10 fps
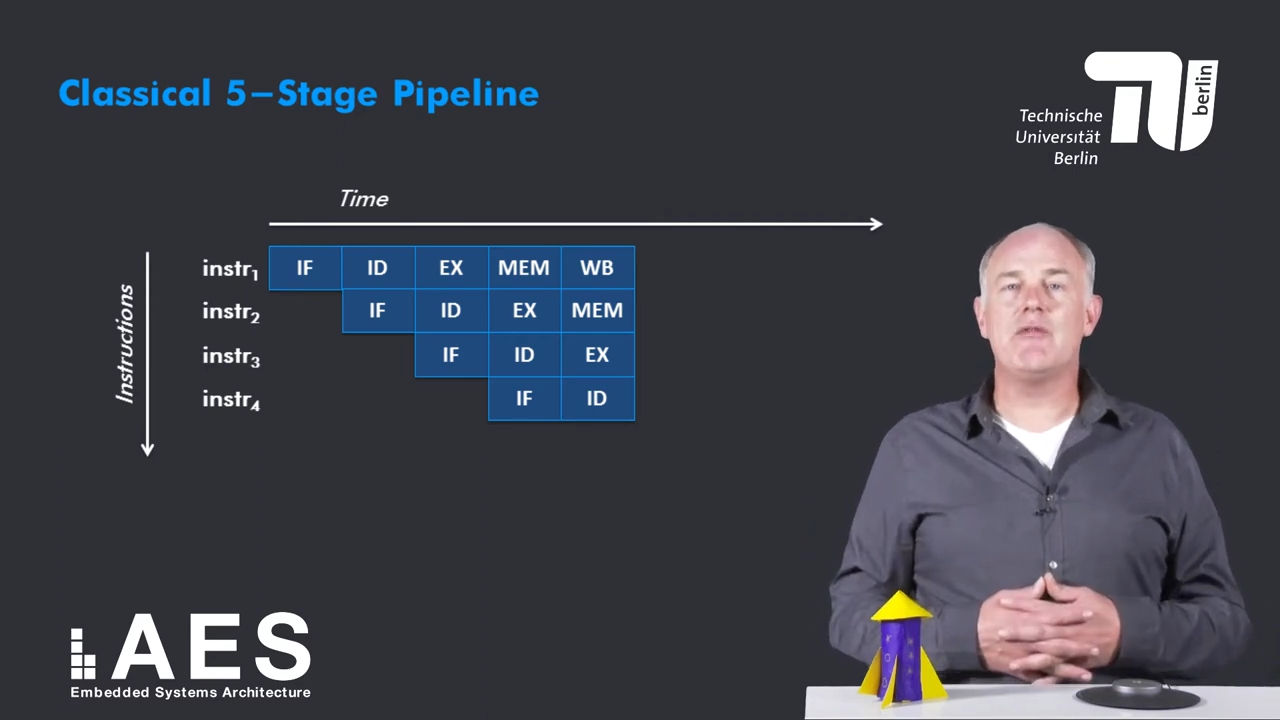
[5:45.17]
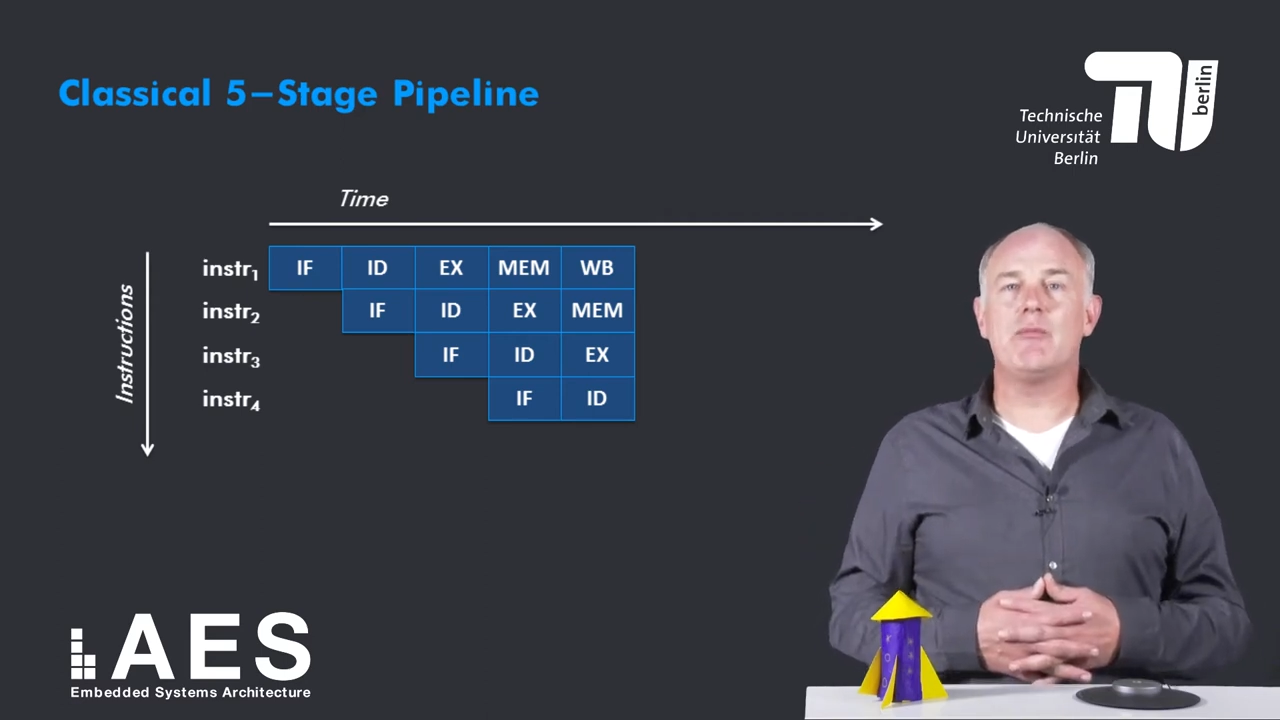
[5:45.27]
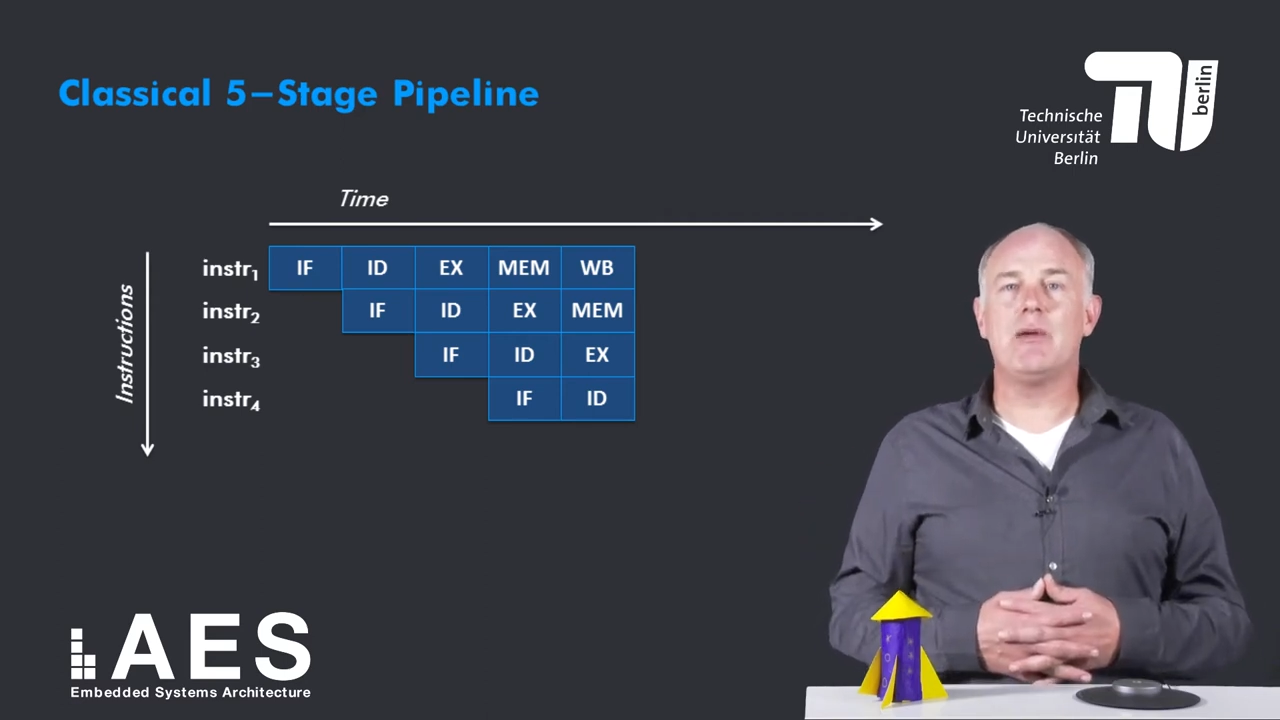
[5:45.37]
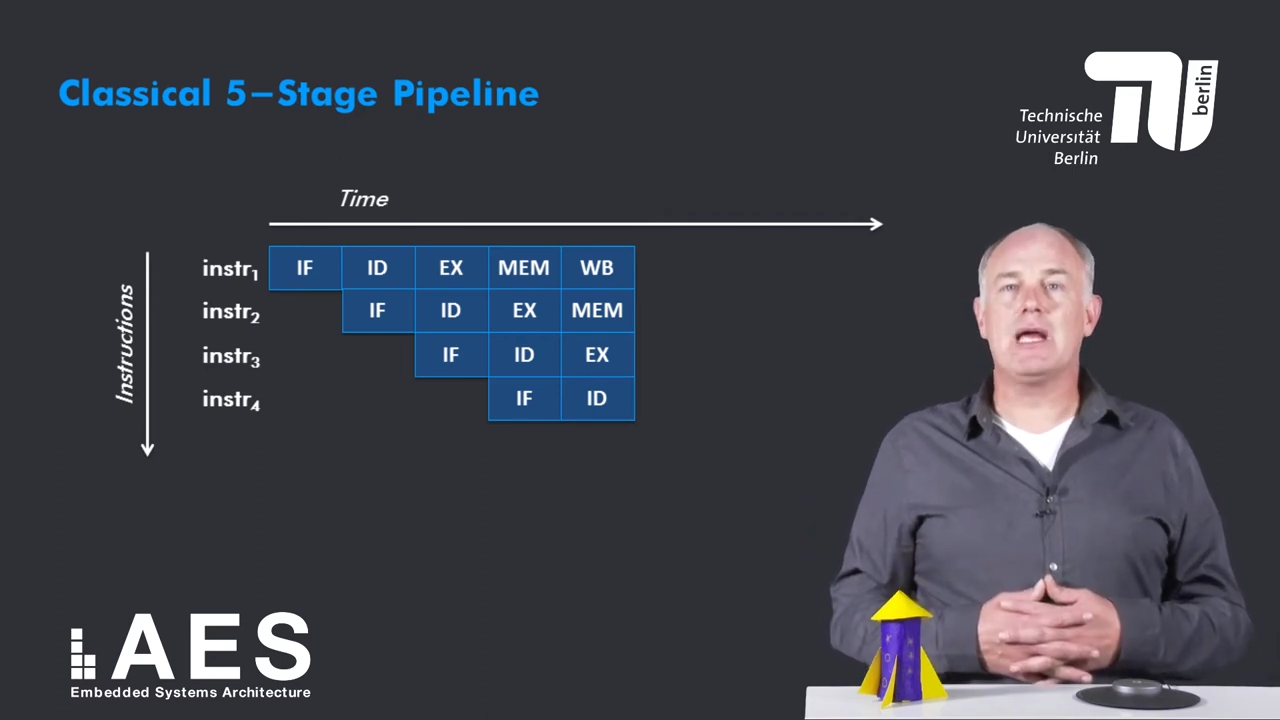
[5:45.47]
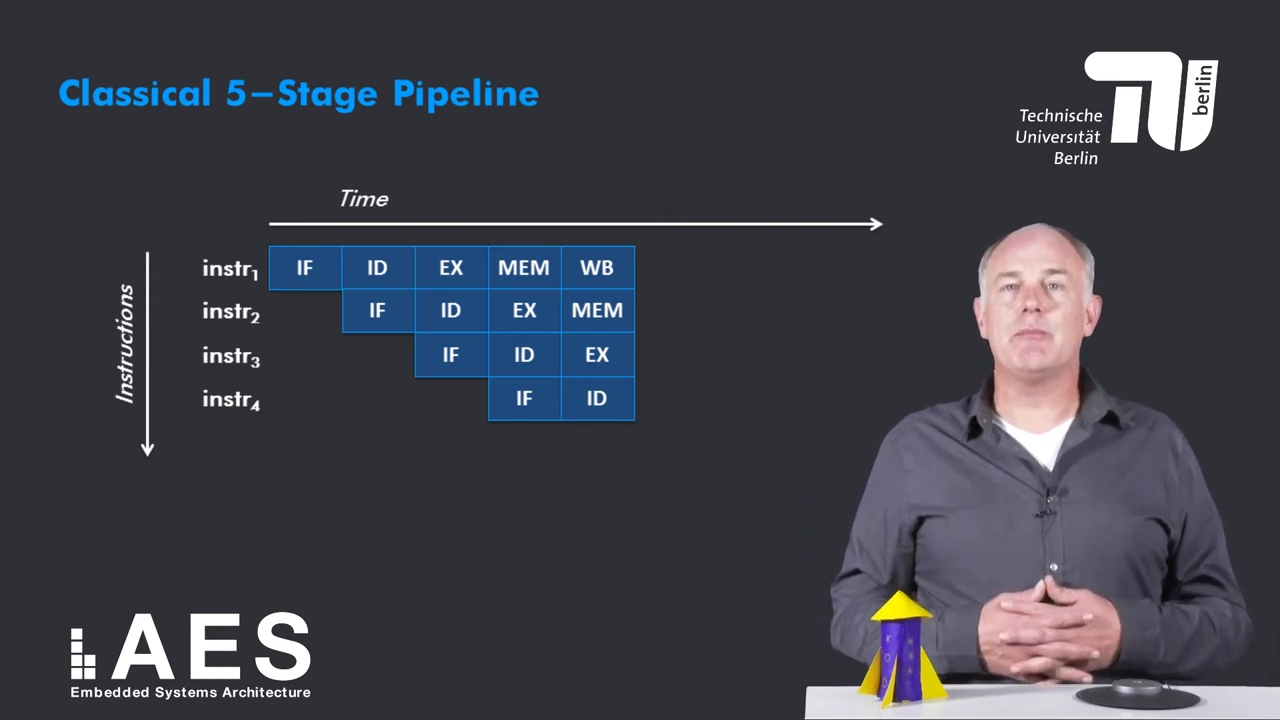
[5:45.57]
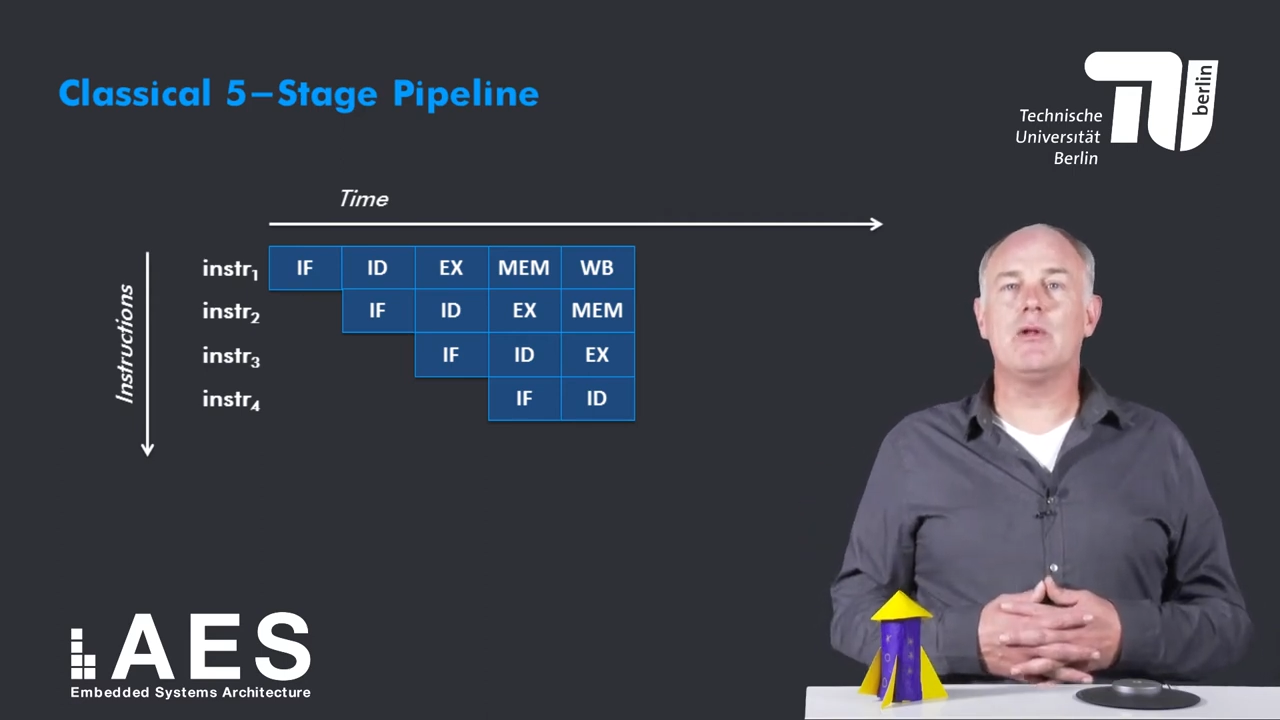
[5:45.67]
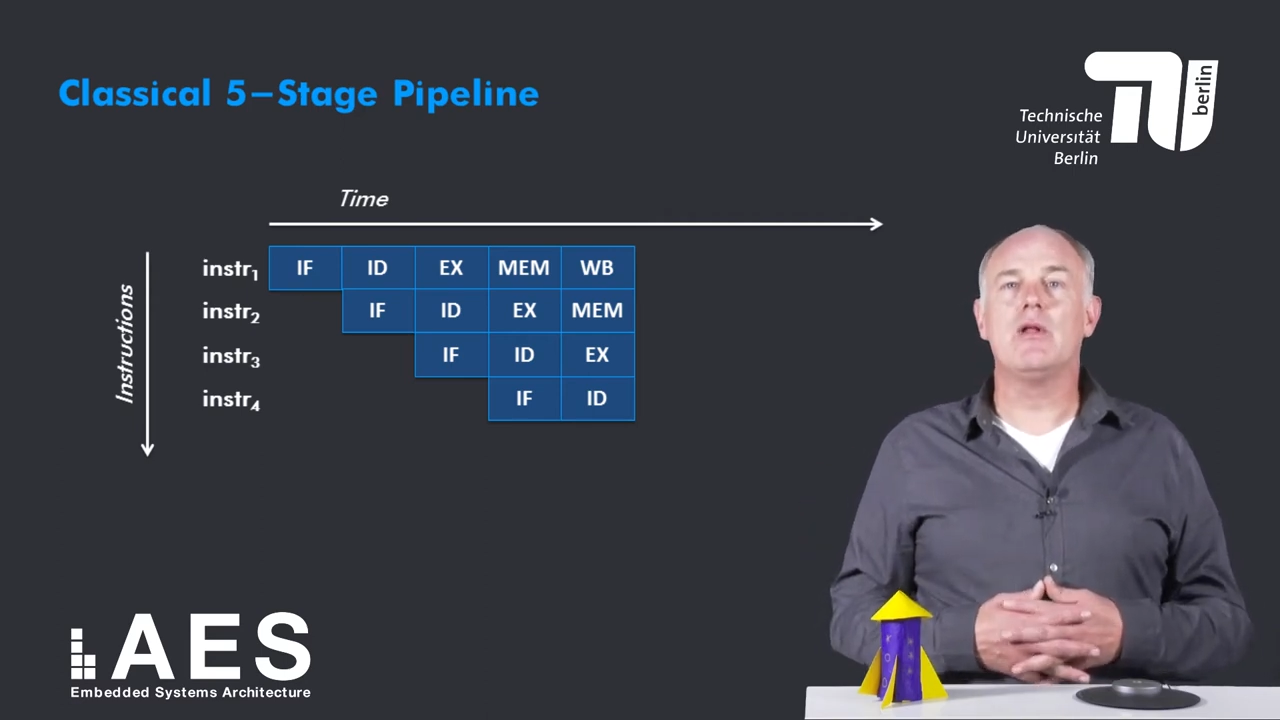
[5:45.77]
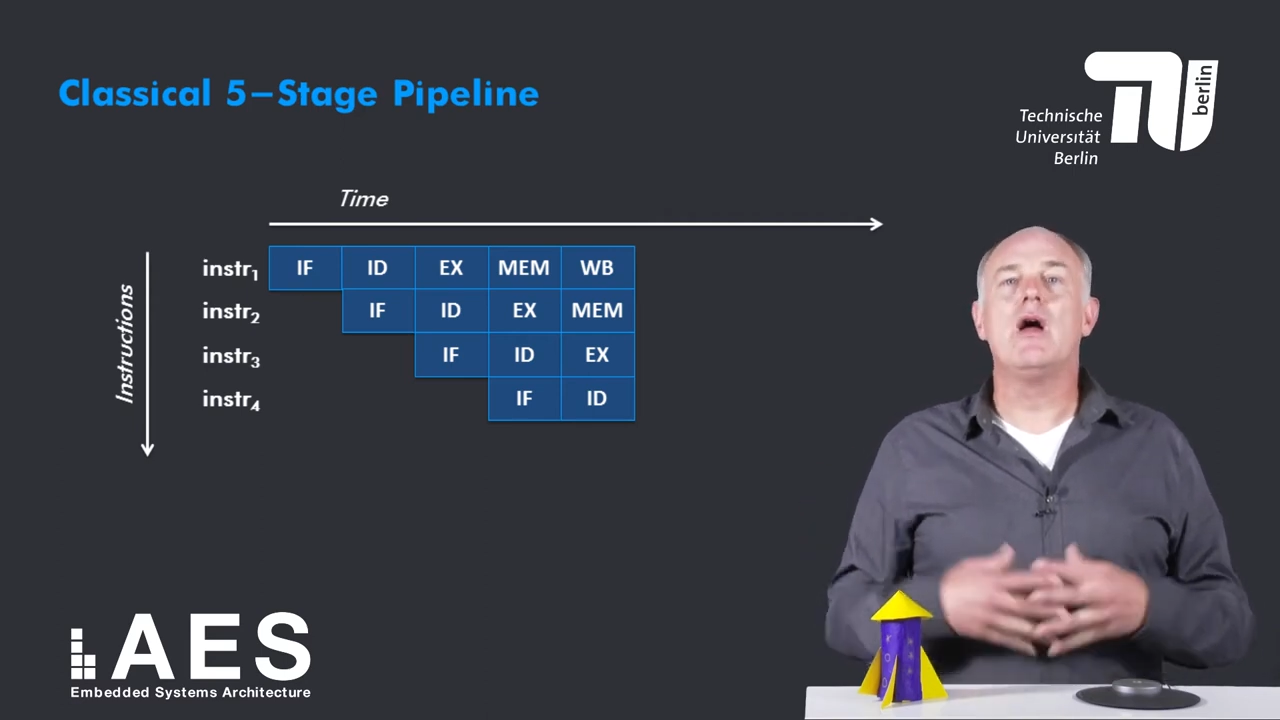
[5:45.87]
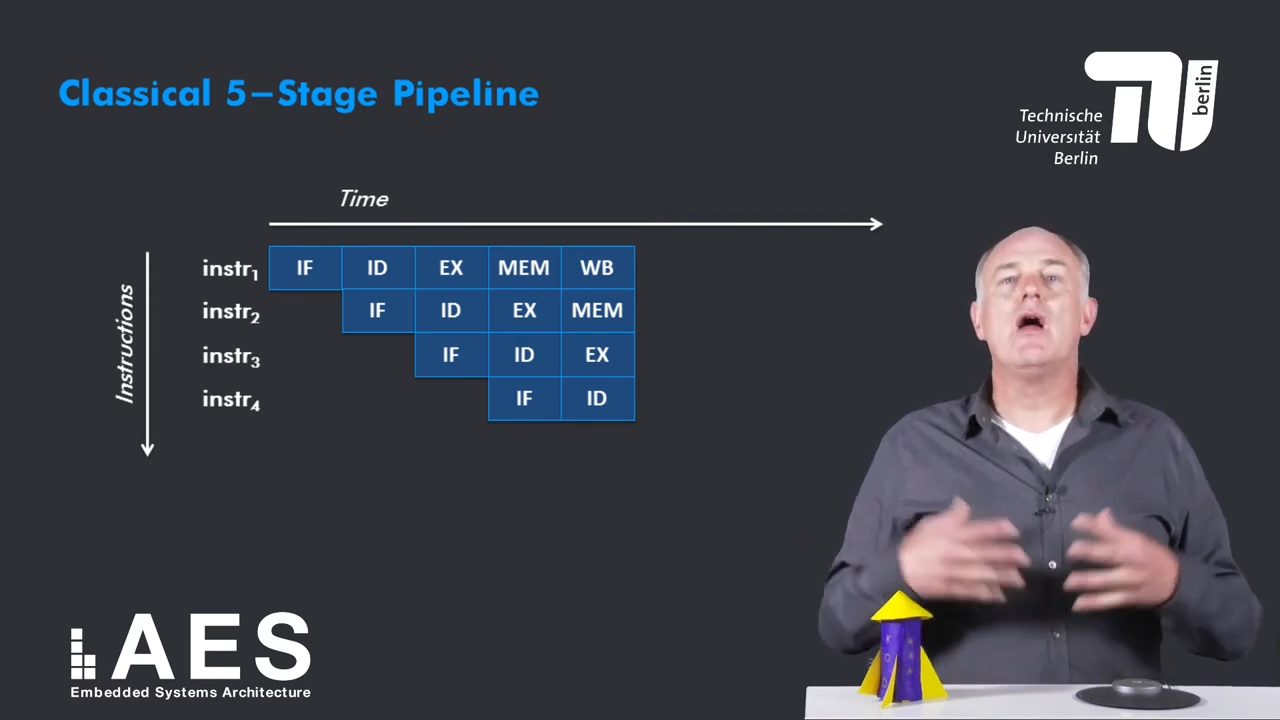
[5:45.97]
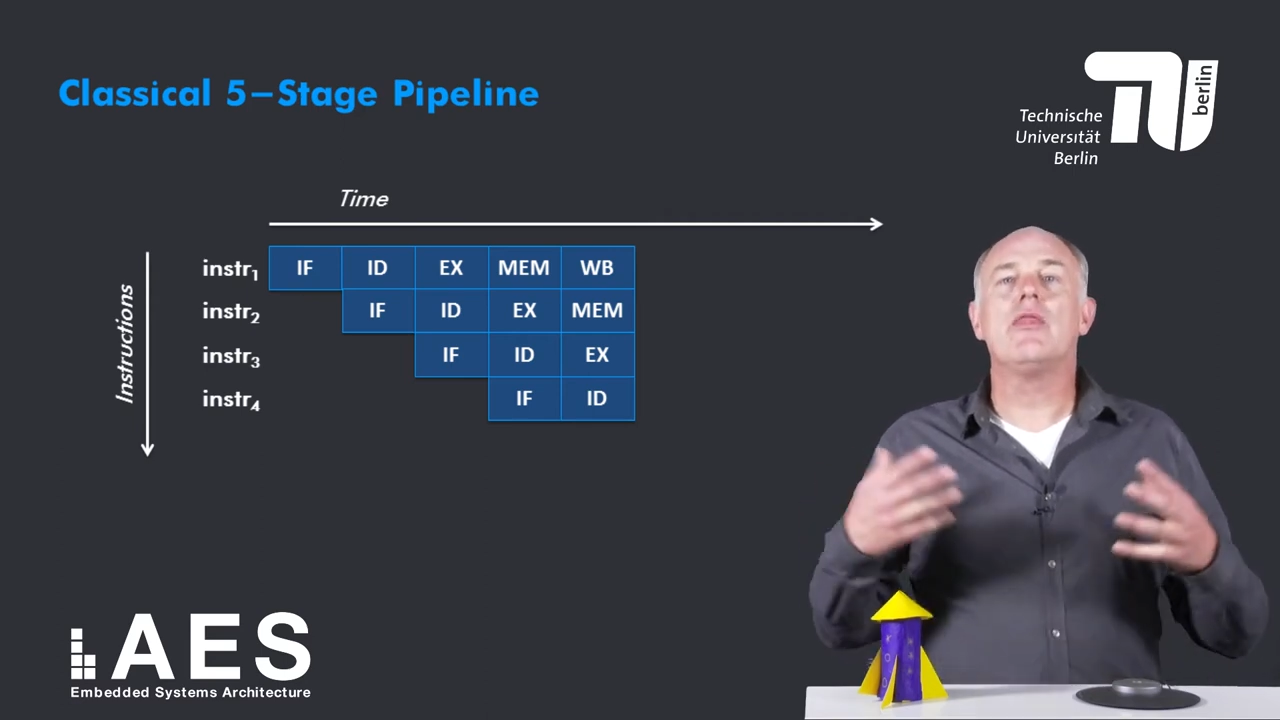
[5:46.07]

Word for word: if applicable,